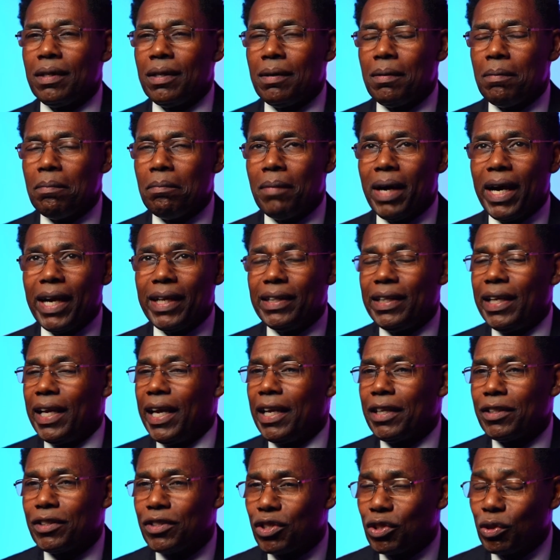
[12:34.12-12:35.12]
my
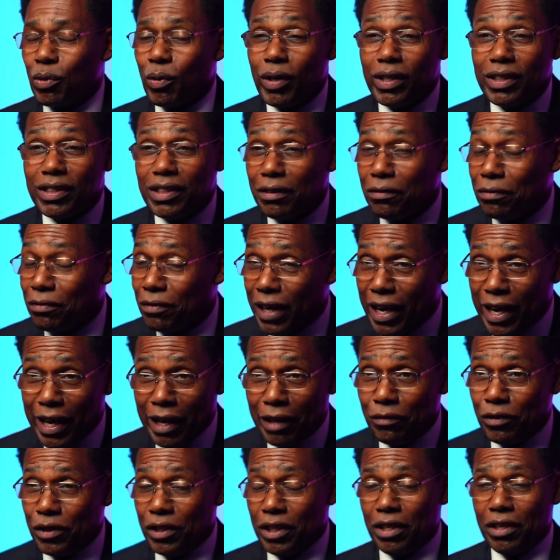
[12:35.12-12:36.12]
next
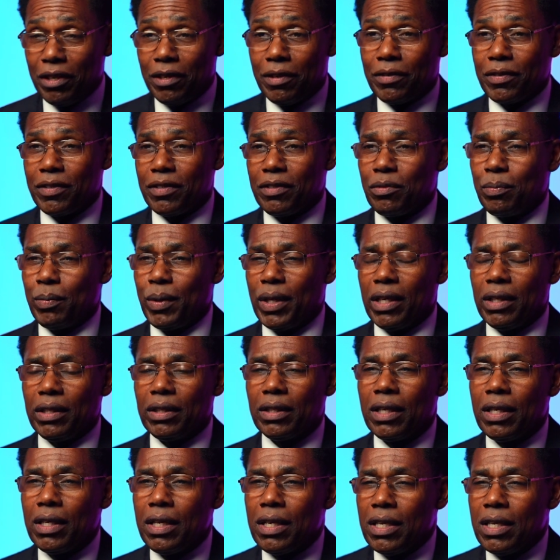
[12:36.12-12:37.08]
25 years has been